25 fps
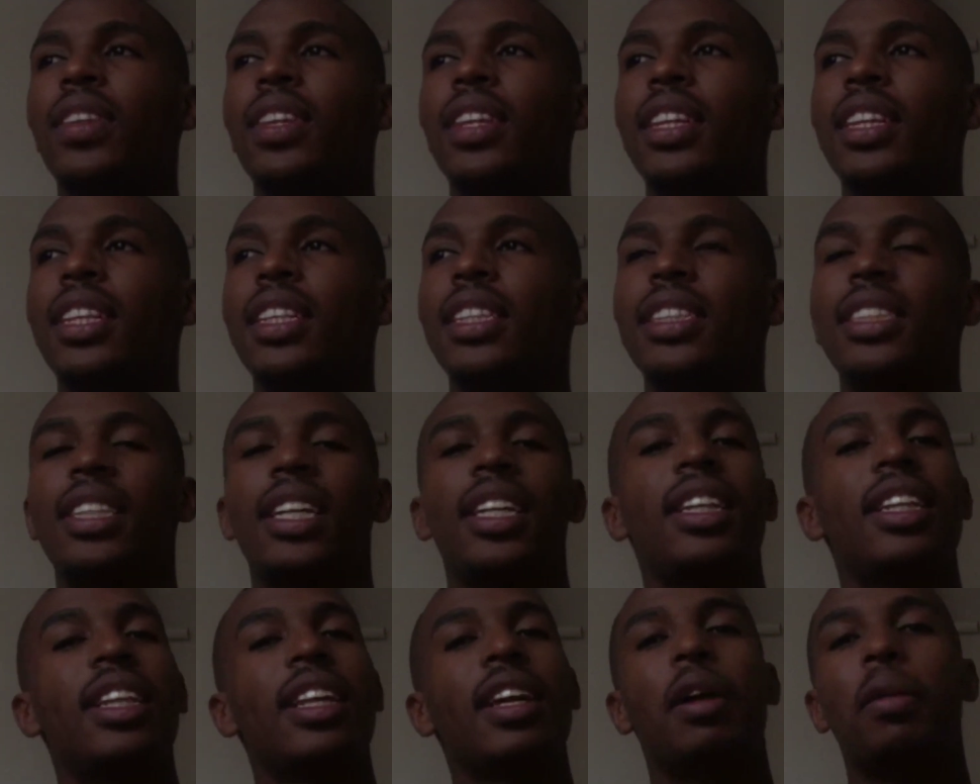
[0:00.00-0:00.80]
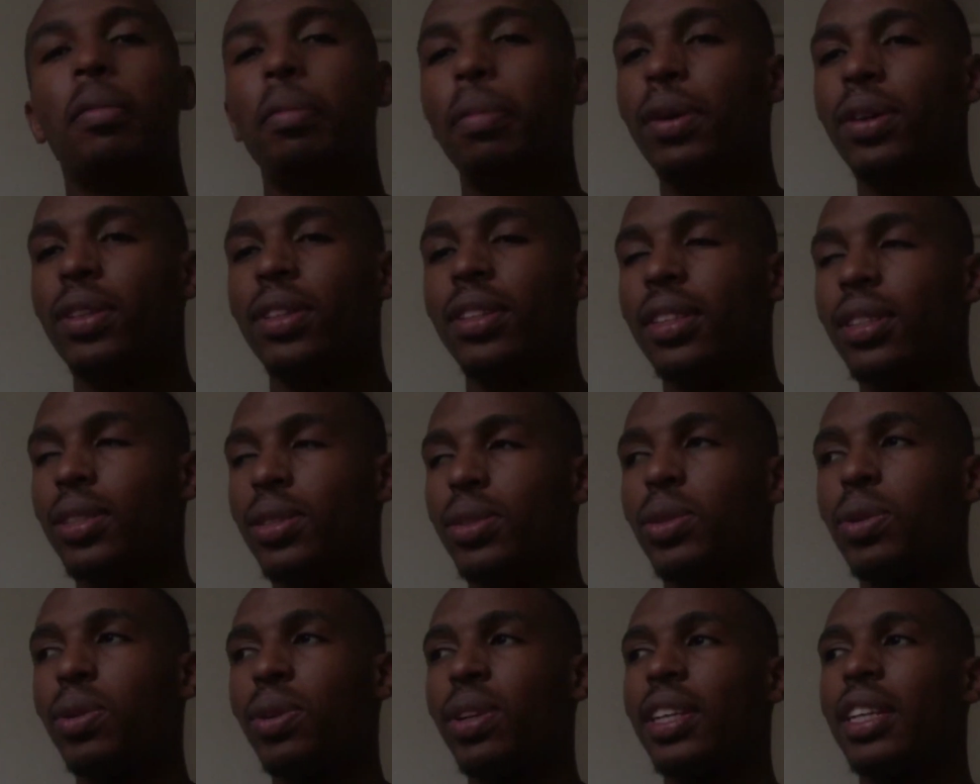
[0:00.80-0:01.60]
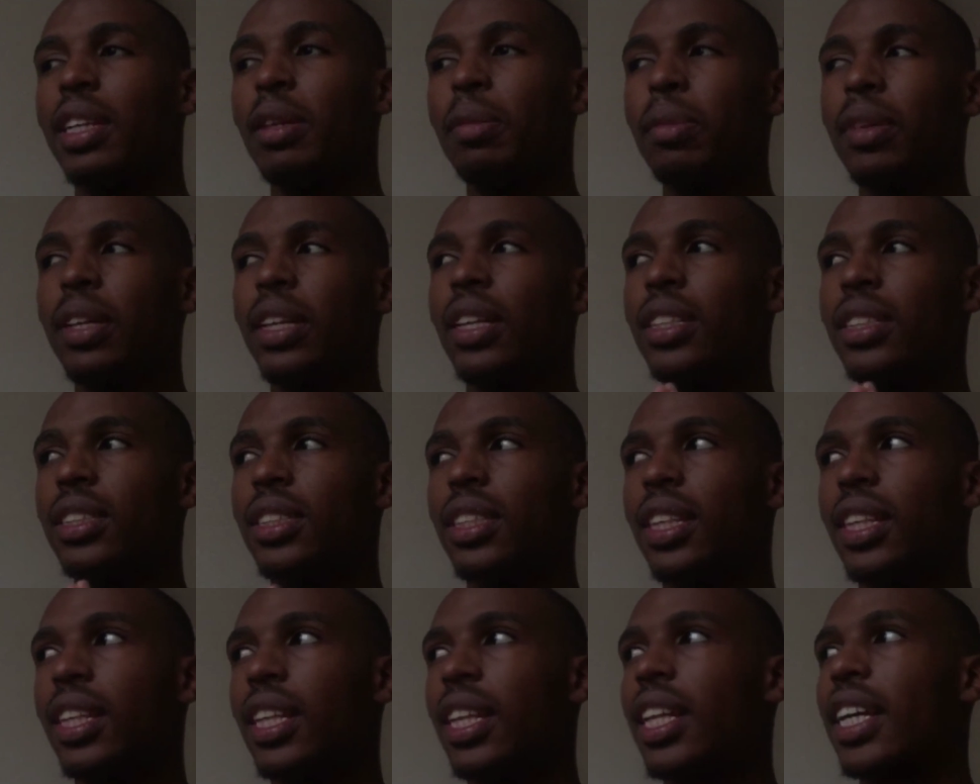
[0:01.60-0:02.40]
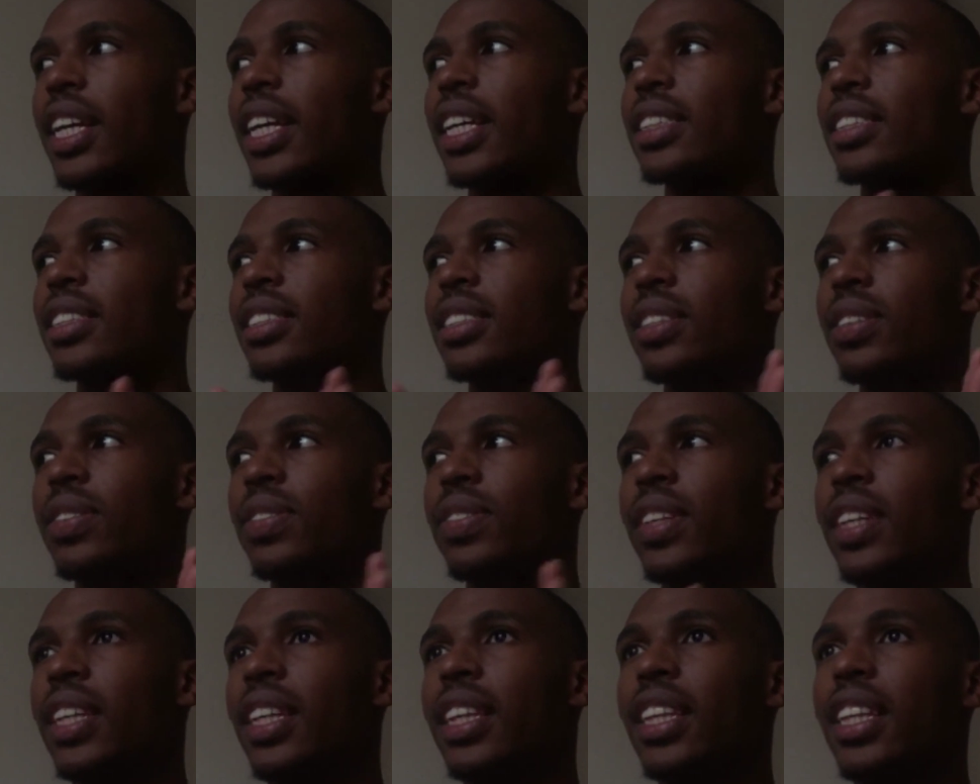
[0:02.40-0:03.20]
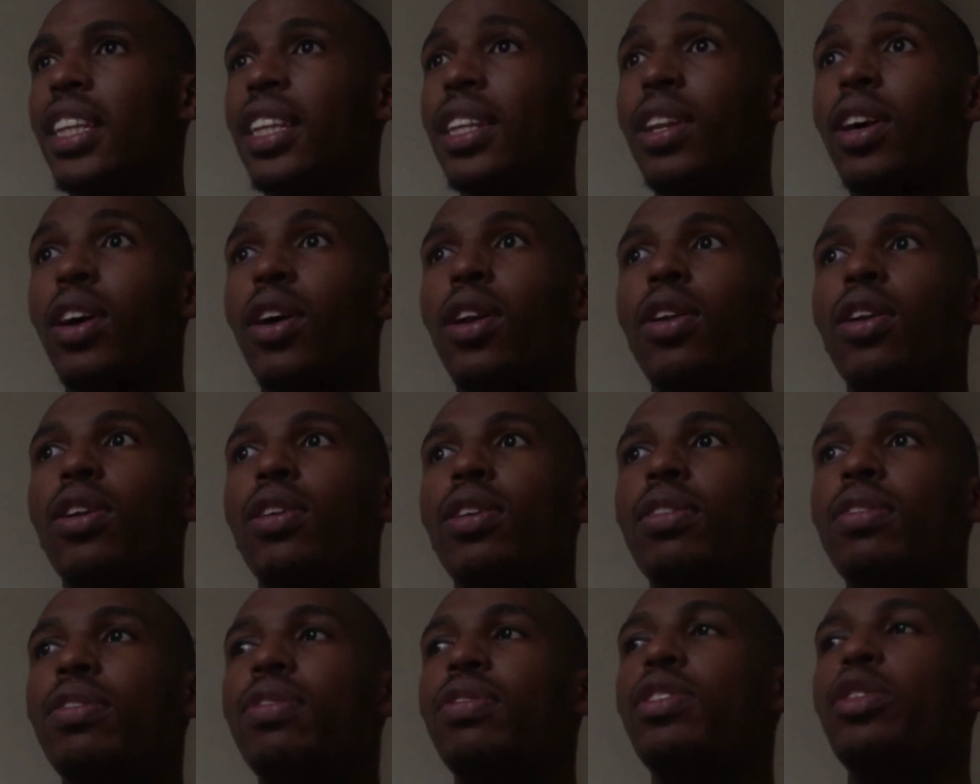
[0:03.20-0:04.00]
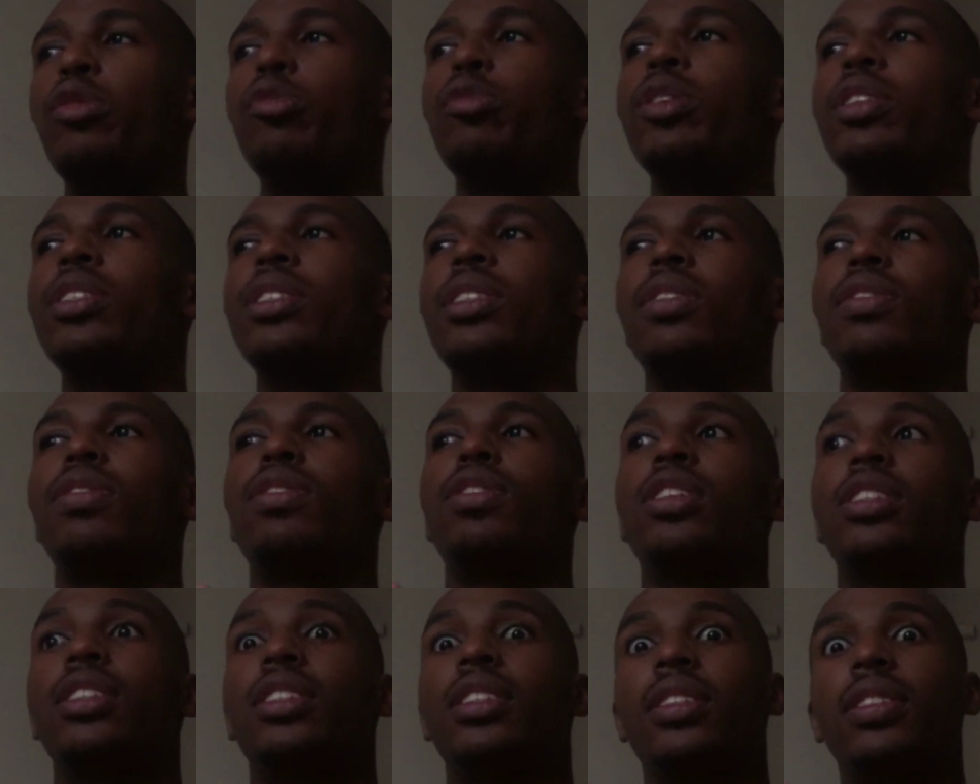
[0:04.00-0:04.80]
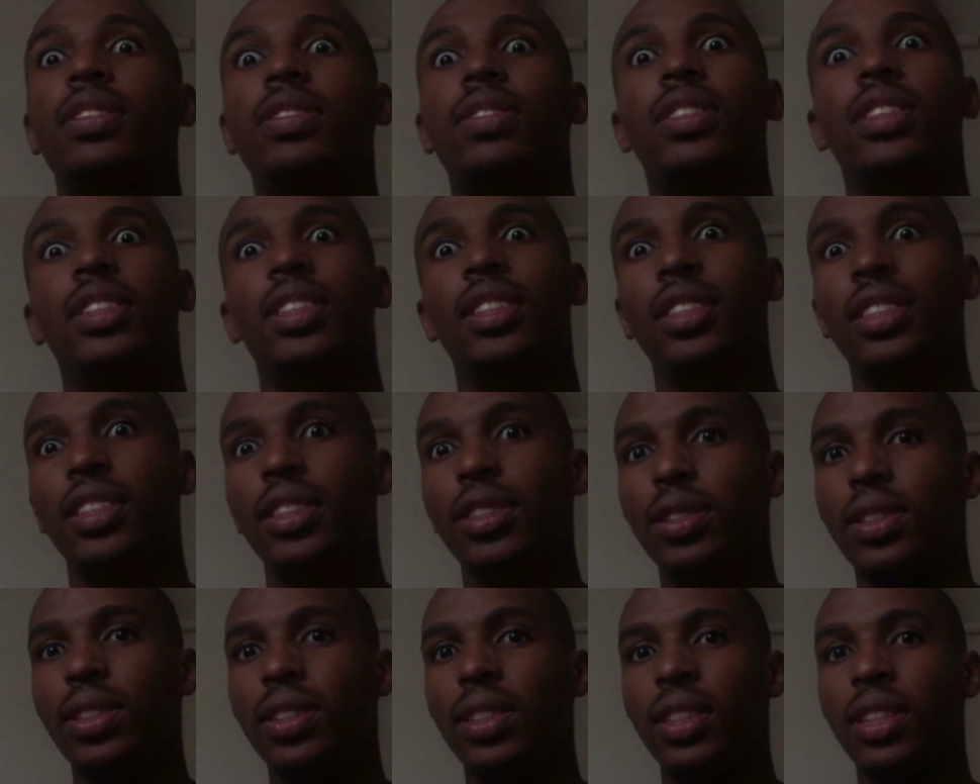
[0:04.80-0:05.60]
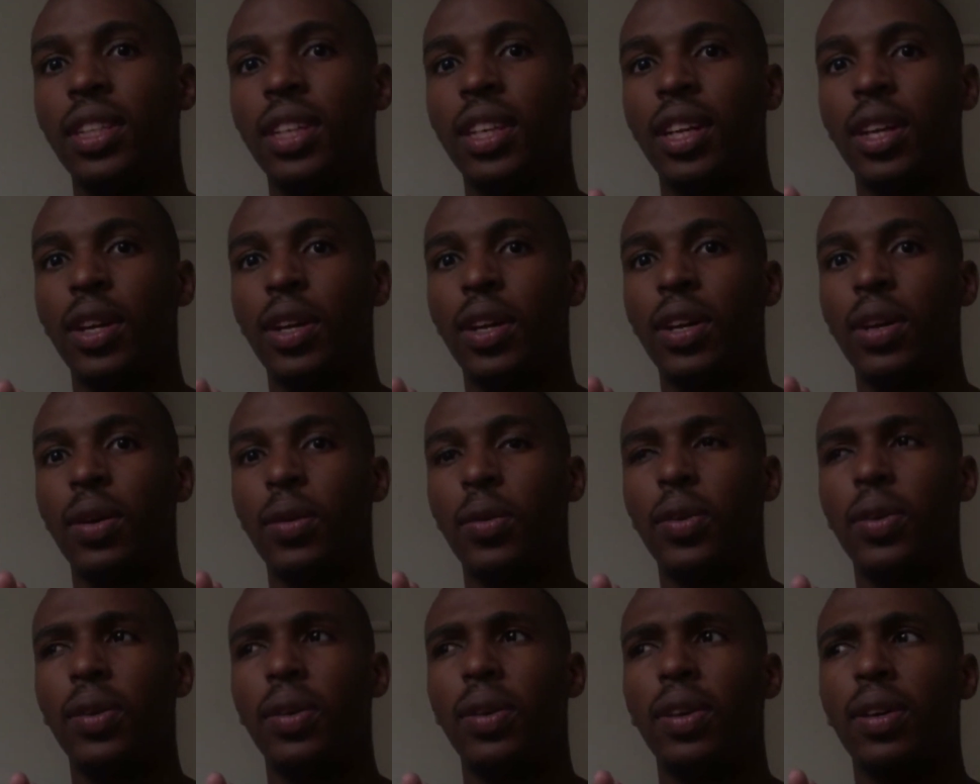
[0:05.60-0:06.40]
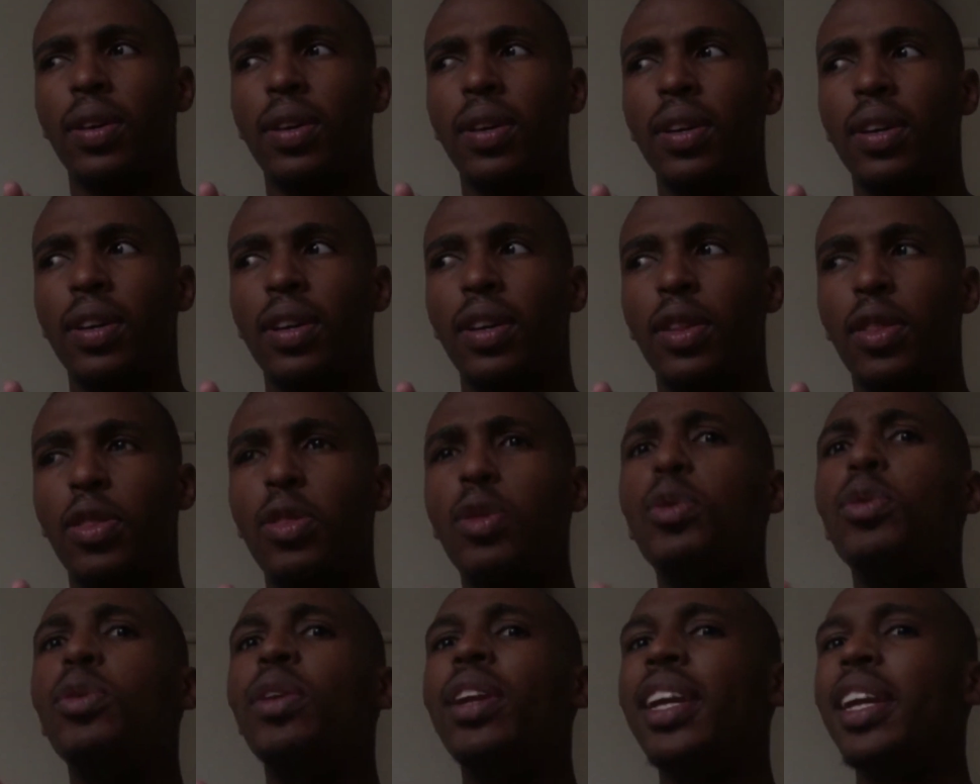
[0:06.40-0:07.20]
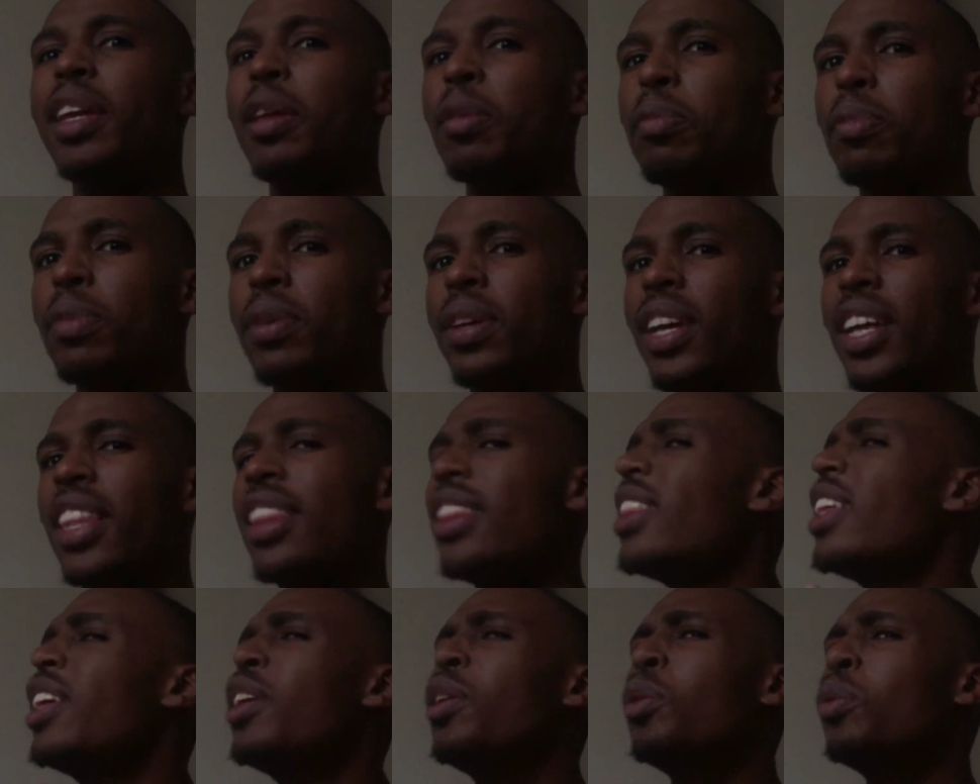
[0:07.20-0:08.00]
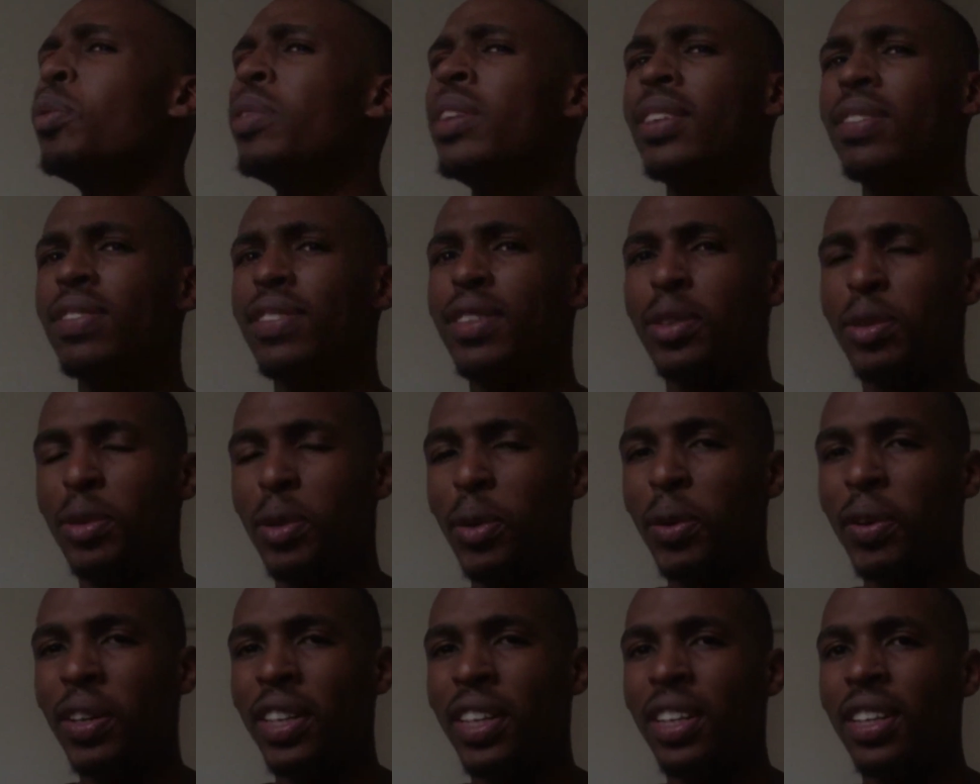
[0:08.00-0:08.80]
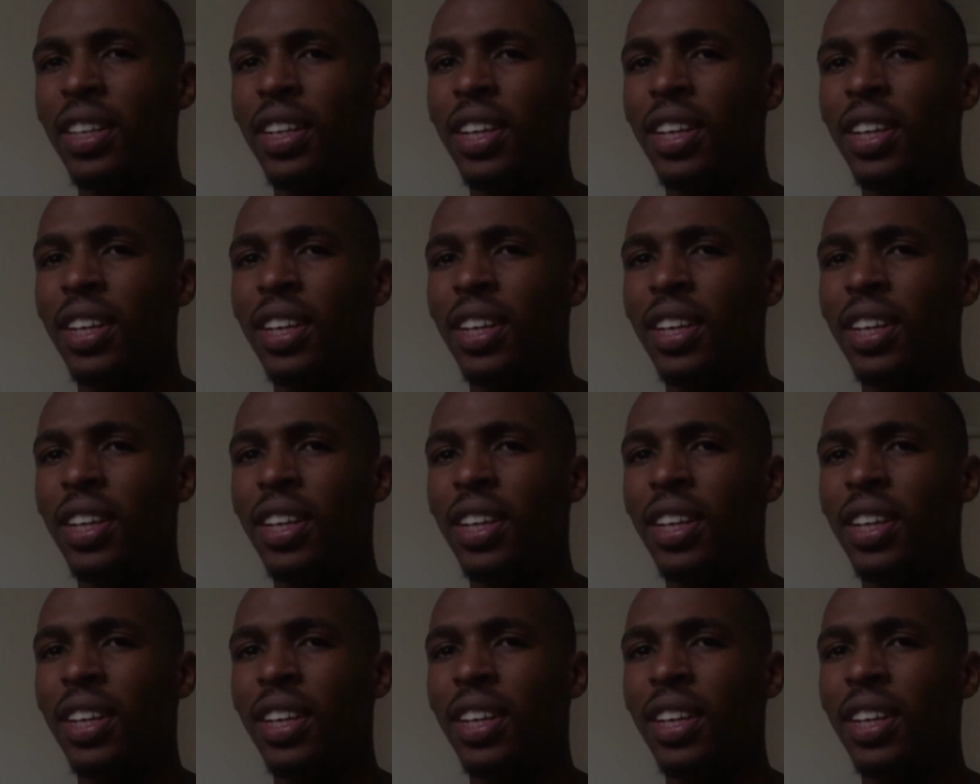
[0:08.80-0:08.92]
The sad thing about this whole rape culture thing, guys, is the fact that a lot of females have lost their virginity through rape, and they don't even know it.